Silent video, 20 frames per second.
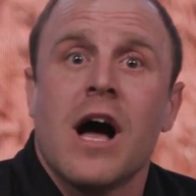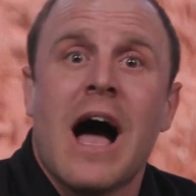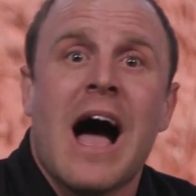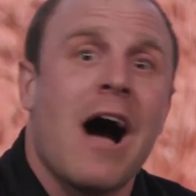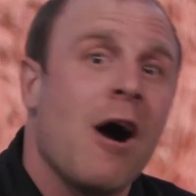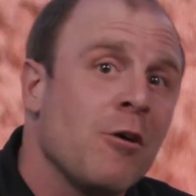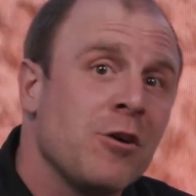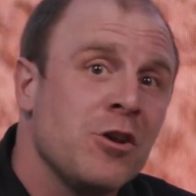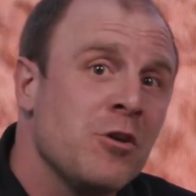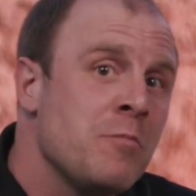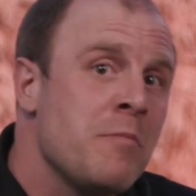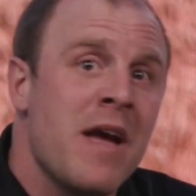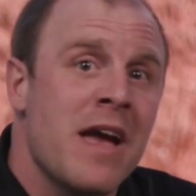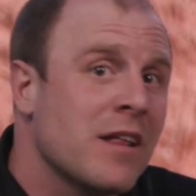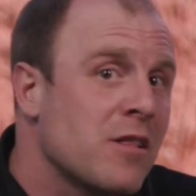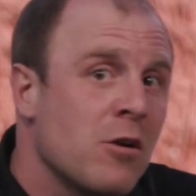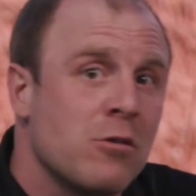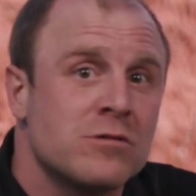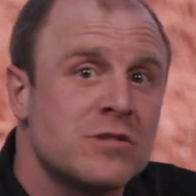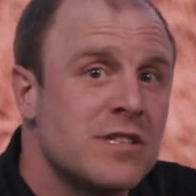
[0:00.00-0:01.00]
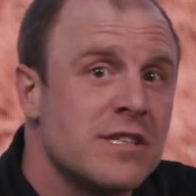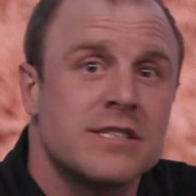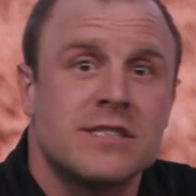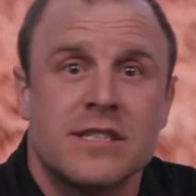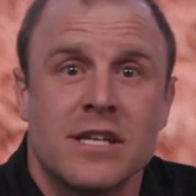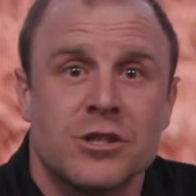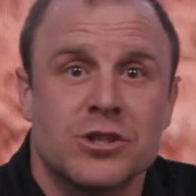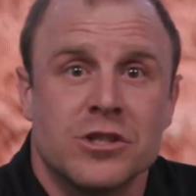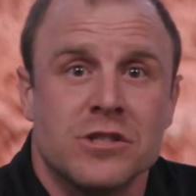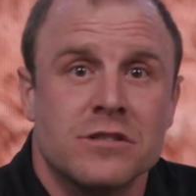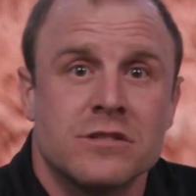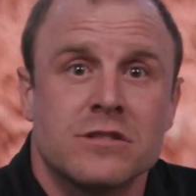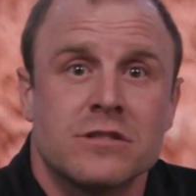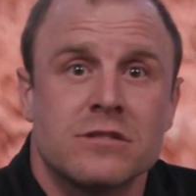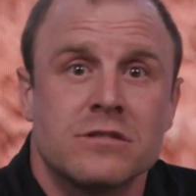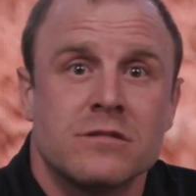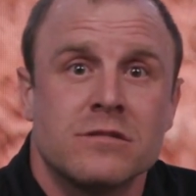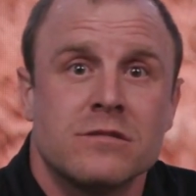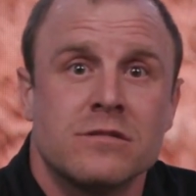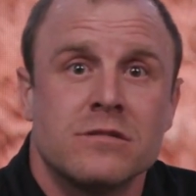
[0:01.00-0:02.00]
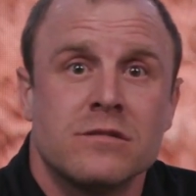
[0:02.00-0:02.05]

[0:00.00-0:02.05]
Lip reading: how do you make those decisions?